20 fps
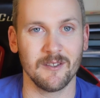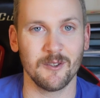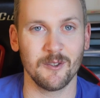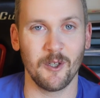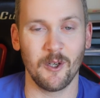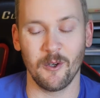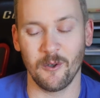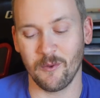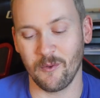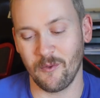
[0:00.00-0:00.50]

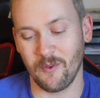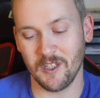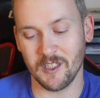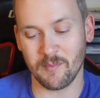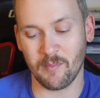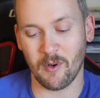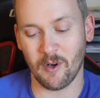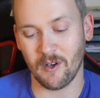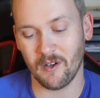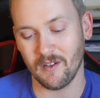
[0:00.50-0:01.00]
So this
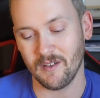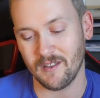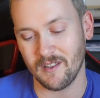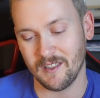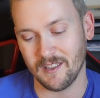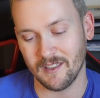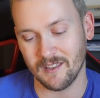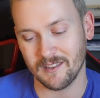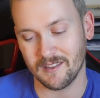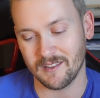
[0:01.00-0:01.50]
part
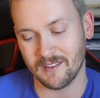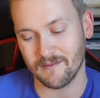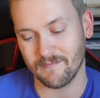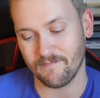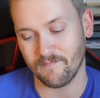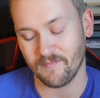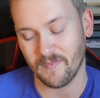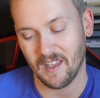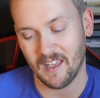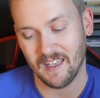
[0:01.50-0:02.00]
is,
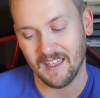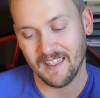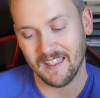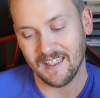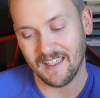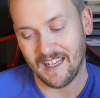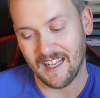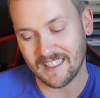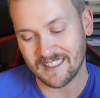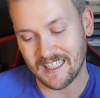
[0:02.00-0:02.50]

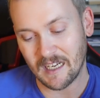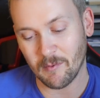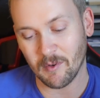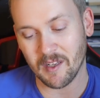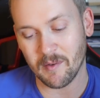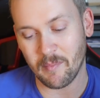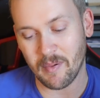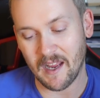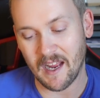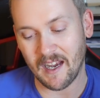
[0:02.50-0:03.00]
it's not
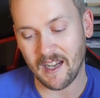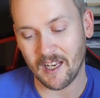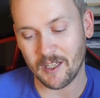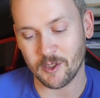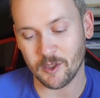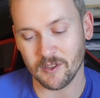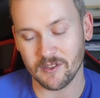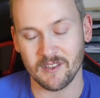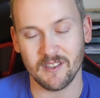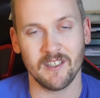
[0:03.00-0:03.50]
really bad, it
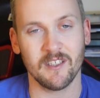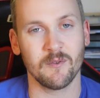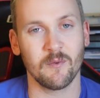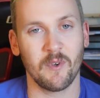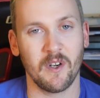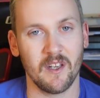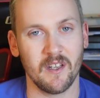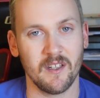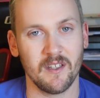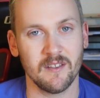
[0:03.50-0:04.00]
just is
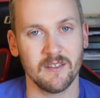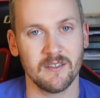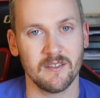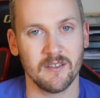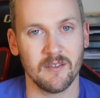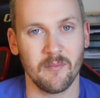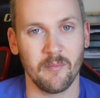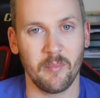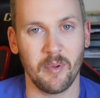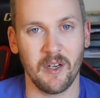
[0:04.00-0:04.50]
what it is.